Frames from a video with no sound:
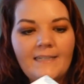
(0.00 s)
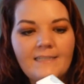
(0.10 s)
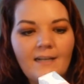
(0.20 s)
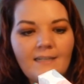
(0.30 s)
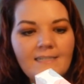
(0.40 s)
it
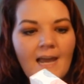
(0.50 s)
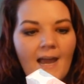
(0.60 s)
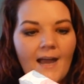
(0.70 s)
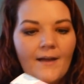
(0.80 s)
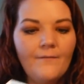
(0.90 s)
does
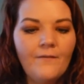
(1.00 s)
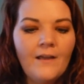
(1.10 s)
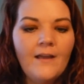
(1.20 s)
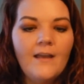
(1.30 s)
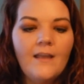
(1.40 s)
have
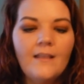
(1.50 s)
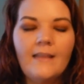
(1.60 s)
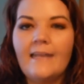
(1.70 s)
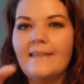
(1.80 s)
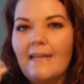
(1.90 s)

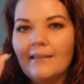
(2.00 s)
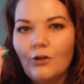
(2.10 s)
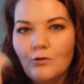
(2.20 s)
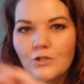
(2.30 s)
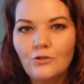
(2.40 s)
like that
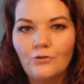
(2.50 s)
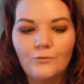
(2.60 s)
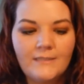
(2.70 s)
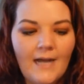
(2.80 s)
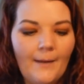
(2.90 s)
little
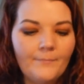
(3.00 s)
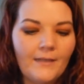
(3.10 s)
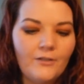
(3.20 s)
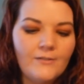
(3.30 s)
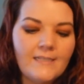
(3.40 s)
screw top
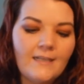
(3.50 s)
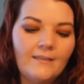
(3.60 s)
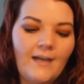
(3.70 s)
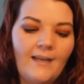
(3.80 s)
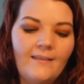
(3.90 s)
that you see a
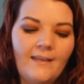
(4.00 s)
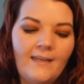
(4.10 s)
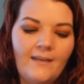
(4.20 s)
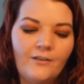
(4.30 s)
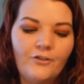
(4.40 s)
lot in the
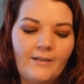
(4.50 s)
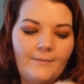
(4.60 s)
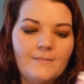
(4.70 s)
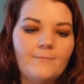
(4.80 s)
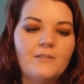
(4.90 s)
hand
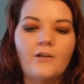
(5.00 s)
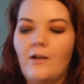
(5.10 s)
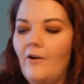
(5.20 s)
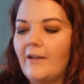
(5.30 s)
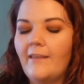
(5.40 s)
creams. Let me show
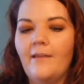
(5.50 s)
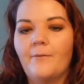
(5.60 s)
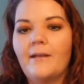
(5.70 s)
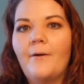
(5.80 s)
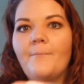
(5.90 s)
you. Oh yeah, there
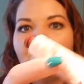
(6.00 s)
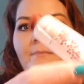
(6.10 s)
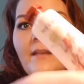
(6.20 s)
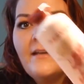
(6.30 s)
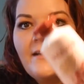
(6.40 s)
we go.
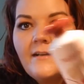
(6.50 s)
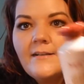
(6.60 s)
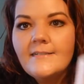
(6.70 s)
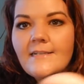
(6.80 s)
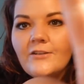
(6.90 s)

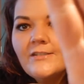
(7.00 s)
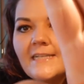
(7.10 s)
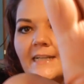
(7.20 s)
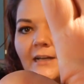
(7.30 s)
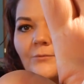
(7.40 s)
So you
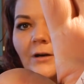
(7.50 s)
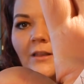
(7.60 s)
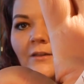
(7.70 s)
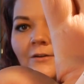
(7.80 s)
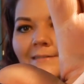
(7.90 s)
see like one
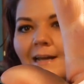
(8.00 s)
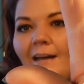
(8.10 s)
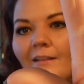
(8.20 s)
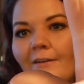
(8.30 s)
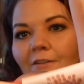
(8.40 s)
of those.
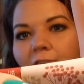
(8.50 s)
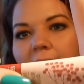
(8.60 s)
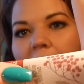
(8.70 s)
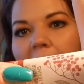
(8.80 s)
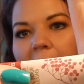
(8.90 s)
I love those
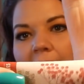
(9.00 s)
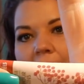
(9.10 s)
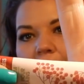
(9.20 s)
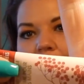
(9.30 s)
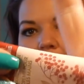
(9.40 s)
kind of
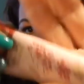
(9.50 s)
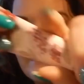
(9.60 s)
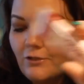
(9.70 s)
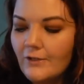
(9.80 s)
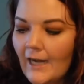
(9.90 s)
hand
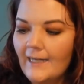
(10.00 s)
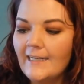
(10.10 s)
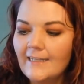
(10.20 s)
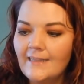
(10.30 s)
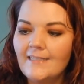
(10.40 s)
creams. You kind
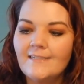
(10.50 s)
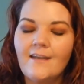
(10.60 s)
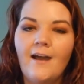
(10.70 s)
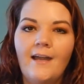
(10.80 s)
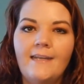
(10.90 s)
of get these
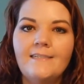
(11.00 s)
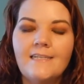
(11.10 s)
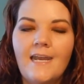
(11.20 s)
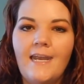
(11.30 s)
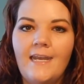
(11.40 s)
kind
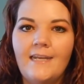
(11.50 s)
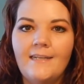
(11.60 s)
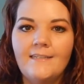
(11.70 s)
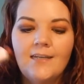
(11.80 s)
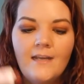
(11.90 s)

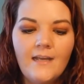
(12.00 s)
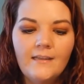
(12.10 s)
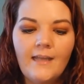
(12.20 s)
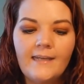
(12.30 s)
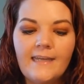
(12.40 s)
in
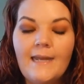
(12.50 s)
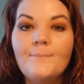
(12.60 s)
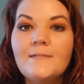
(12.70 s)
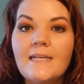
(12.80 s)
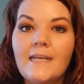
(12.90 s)
like
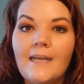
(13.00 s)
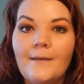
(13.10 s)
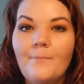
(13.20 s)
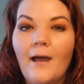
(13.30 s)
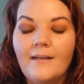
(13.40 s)
Ipsy
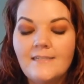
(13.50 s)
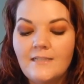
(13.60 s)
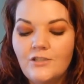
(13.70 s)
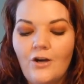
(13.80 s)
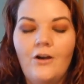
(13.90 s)
and
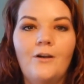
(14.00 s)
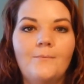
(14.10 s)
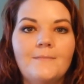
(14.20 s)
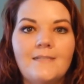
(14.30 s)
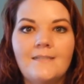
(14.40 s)
Boxy
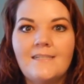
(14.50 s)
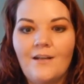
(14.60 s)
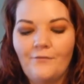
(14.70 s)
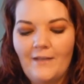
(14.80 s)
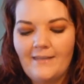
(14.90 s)
Charms and
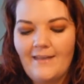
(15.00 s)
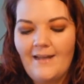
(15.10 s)
stuff like